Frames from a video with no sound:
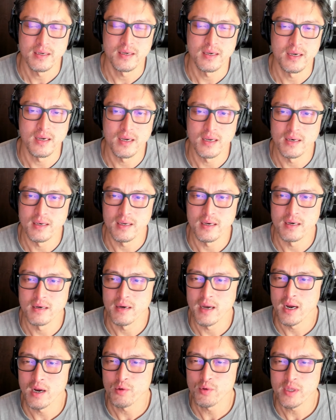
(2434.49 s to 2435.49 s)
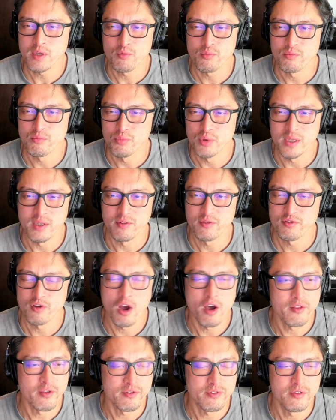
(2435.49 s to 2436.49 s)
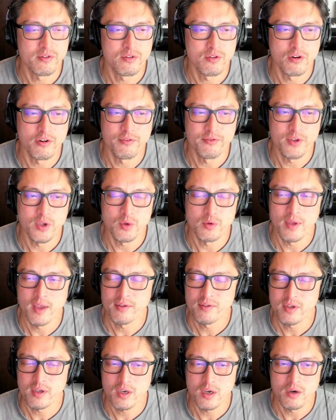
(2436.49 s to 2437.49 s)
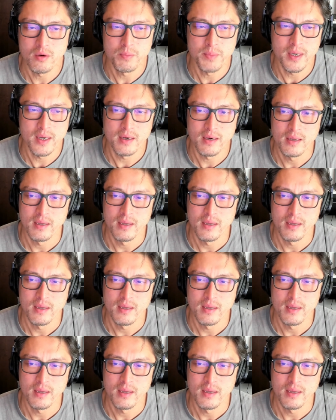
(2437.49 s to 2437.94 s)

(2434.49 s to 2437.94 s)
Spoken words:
and I only really saw this until a few days ago, but